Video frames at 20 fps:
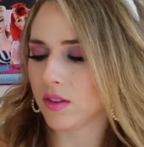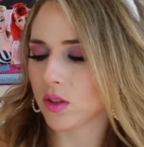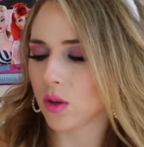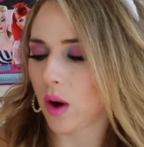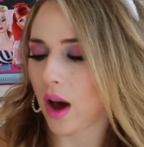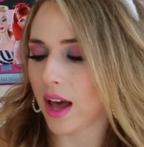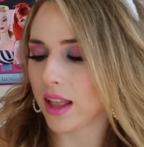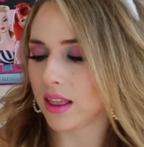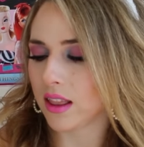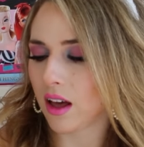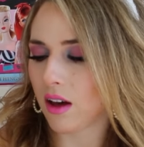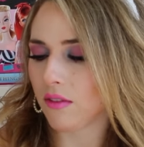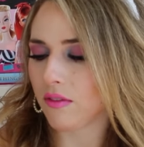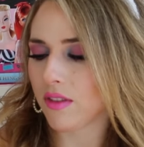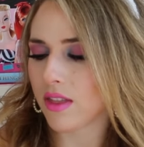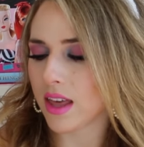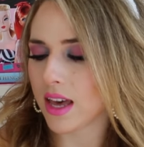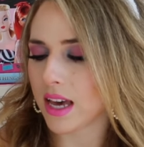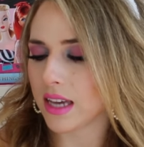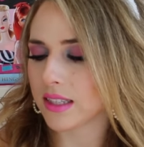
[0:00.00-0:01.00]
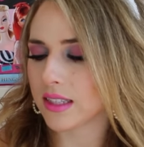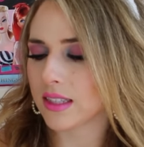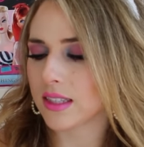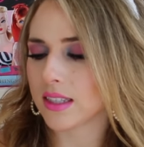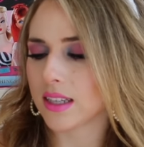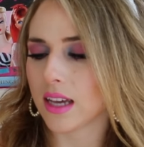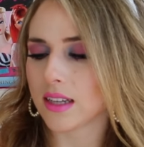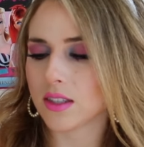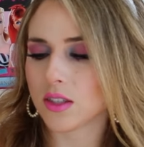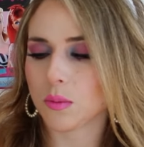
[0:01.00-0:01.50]
So I love this
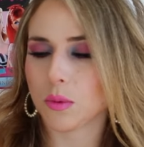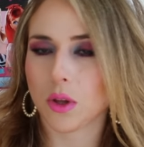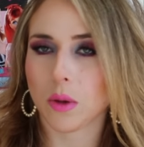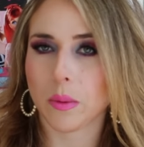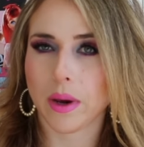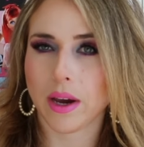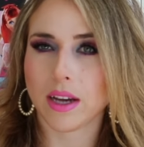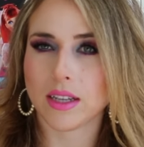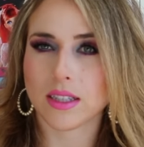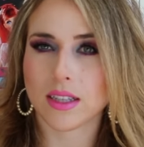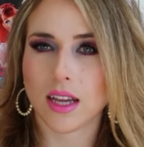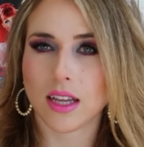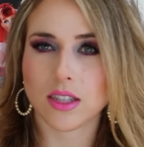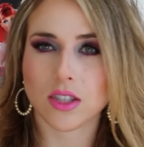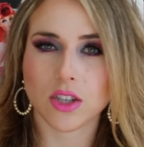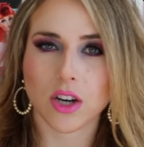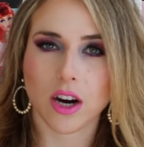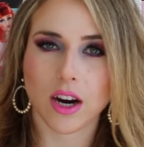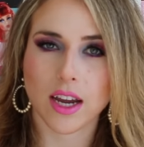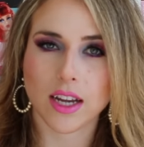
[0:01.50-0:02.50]
Yes to Blueberries cleanser.